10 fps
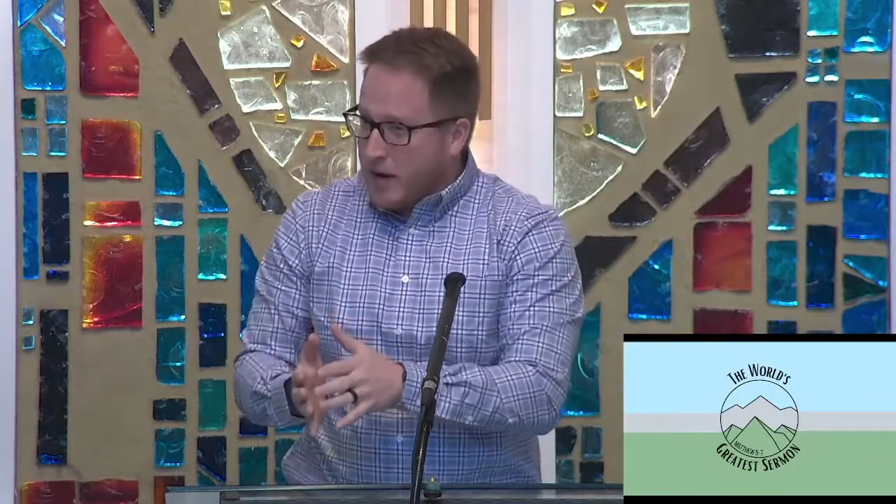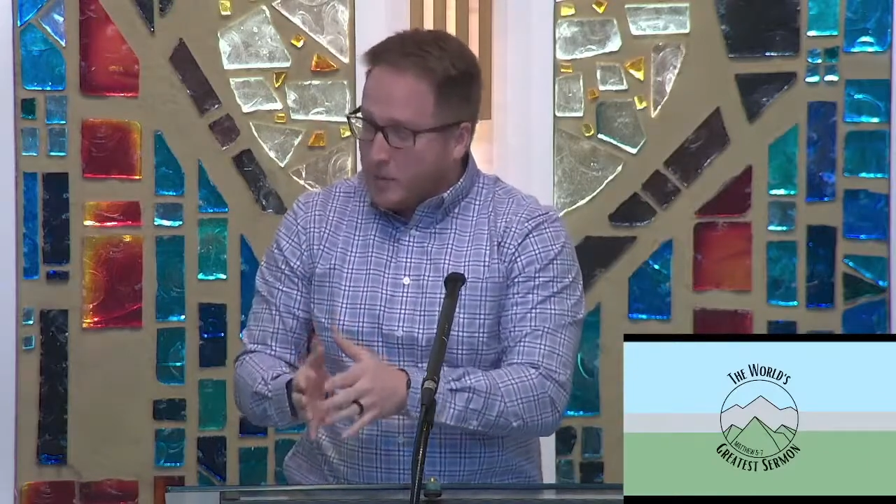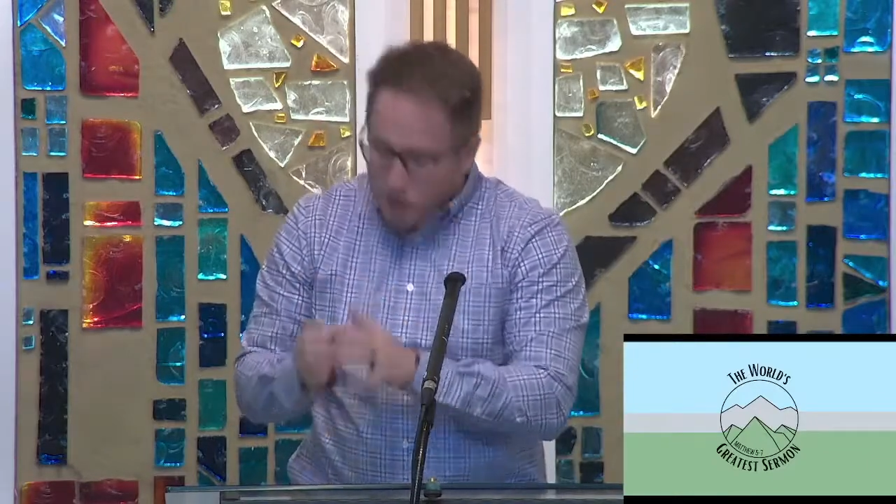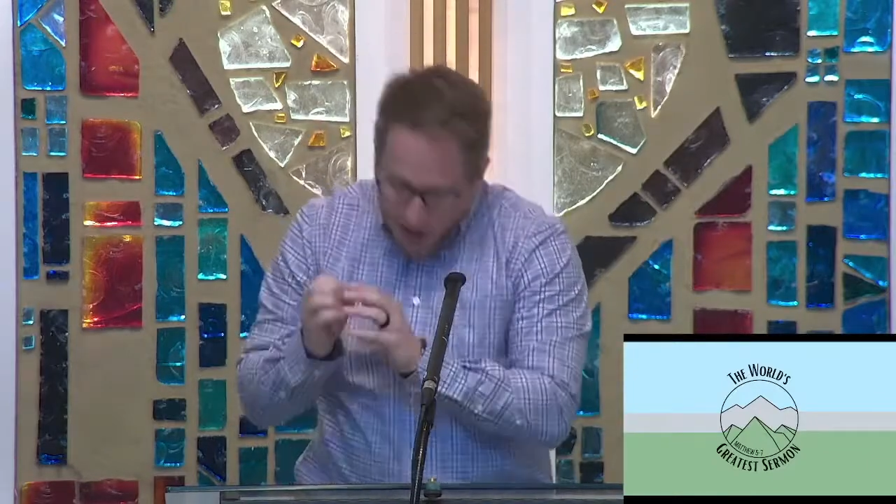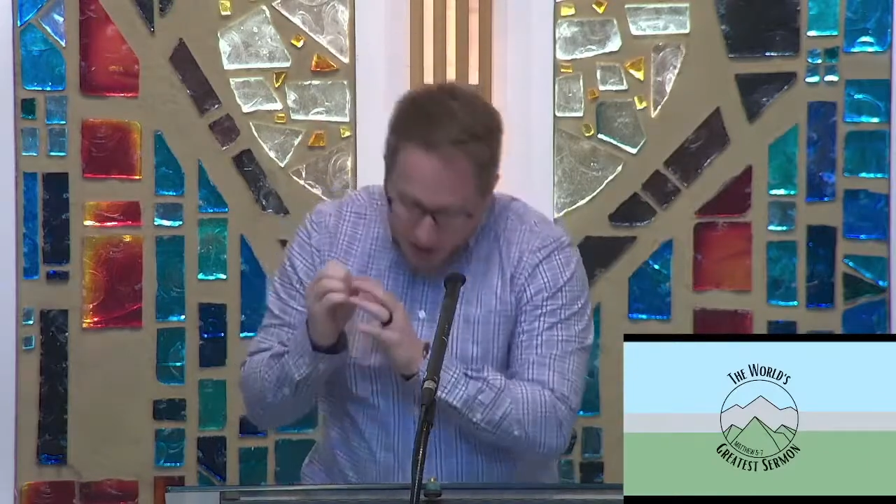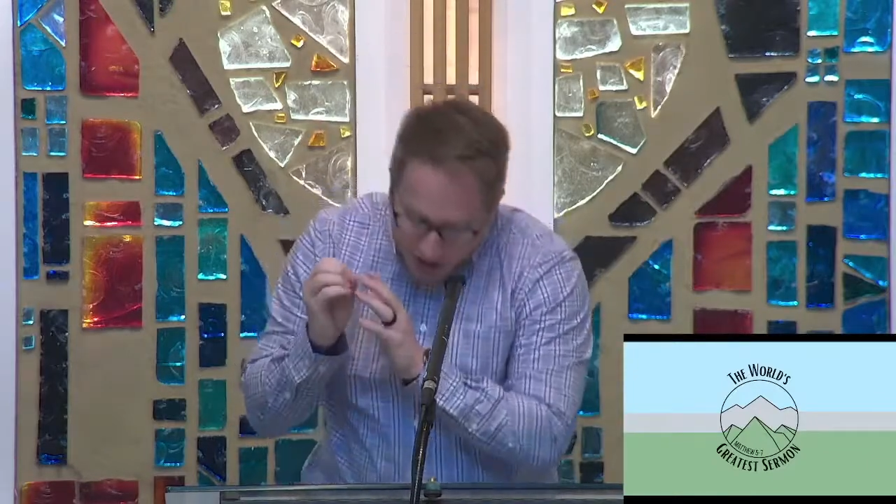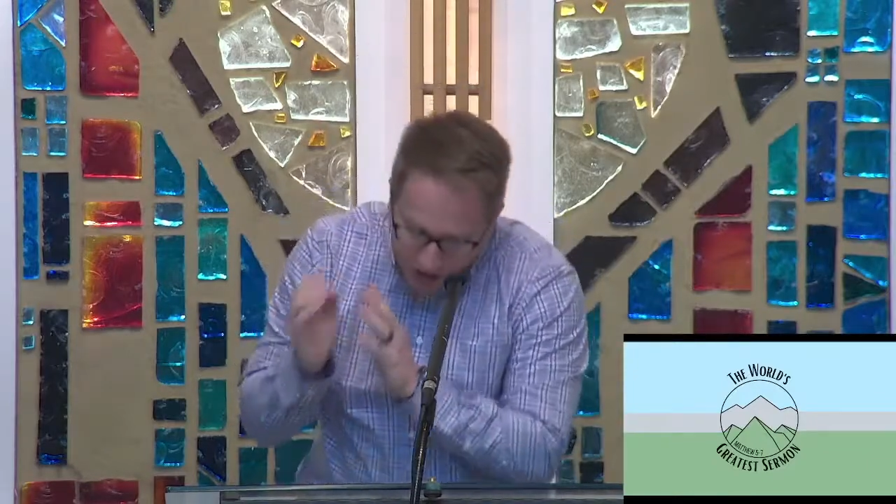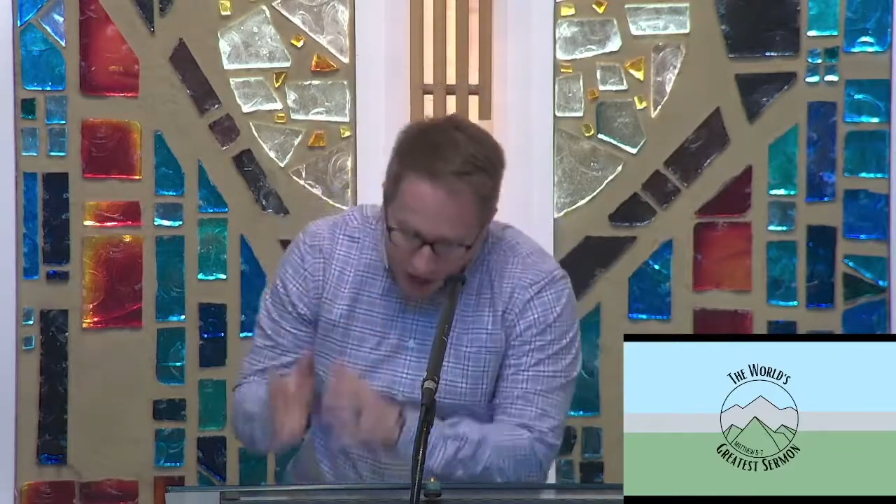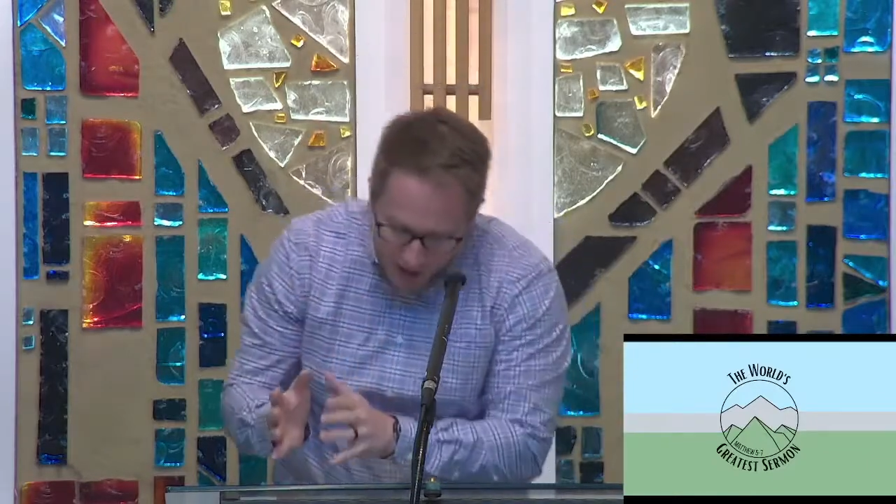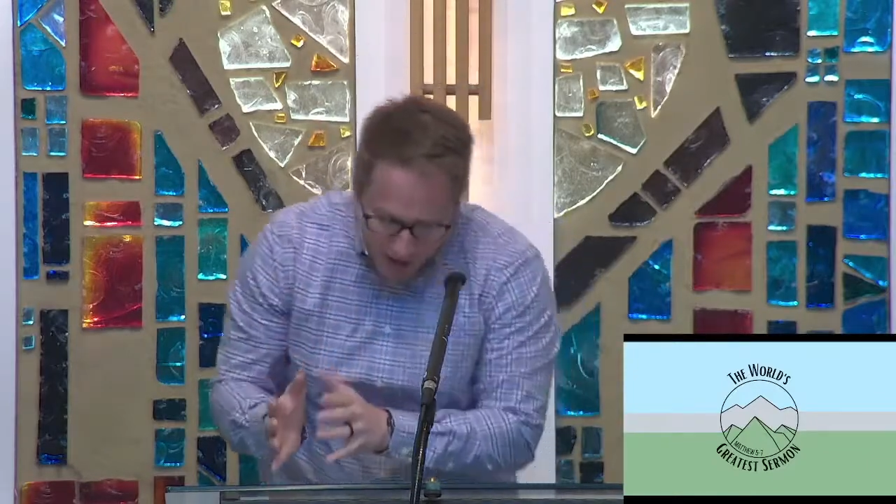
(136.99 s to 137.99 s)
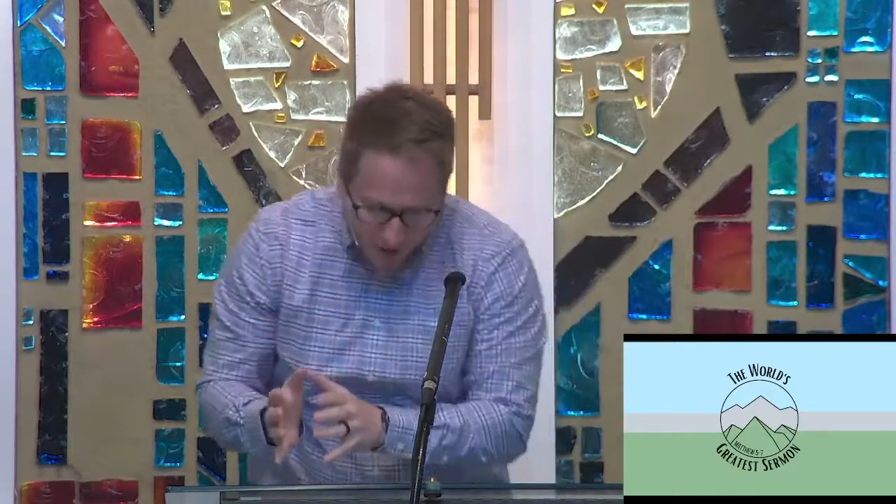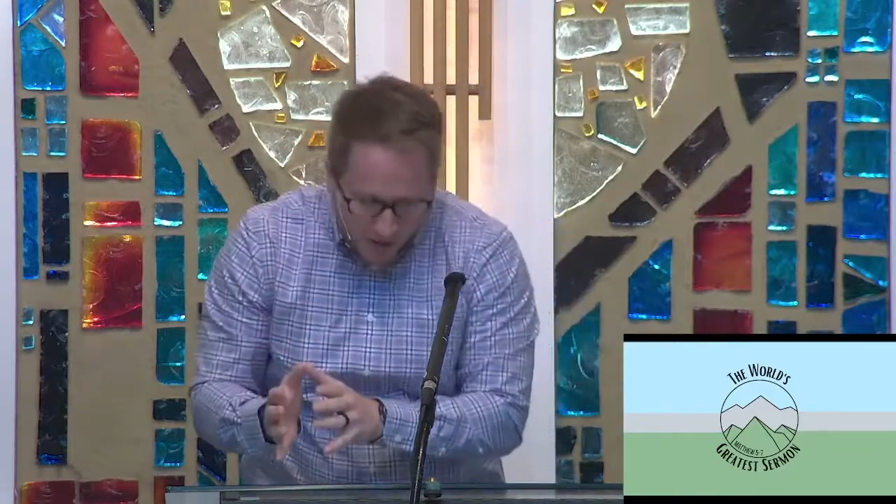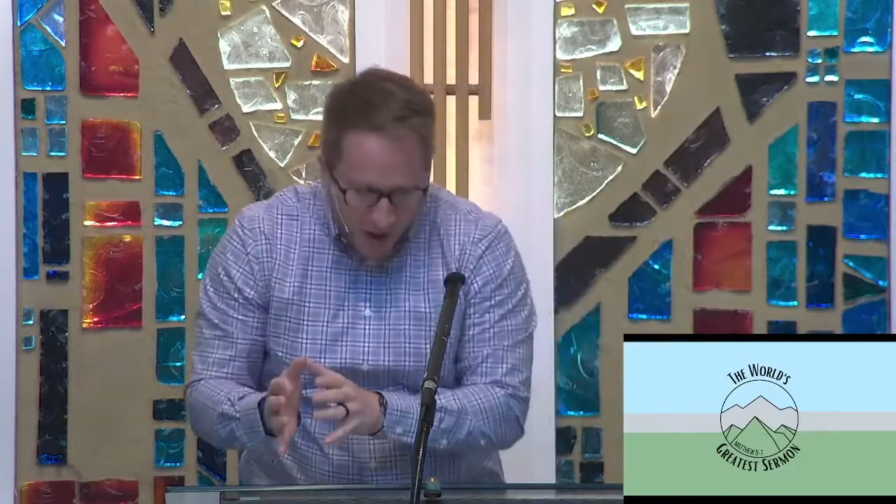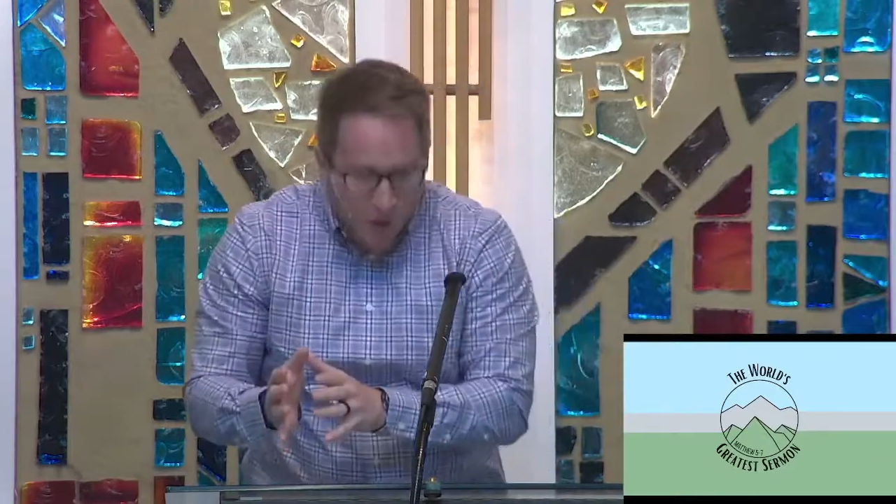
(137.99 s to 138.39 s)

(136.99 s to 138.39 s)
I'm trying to shock you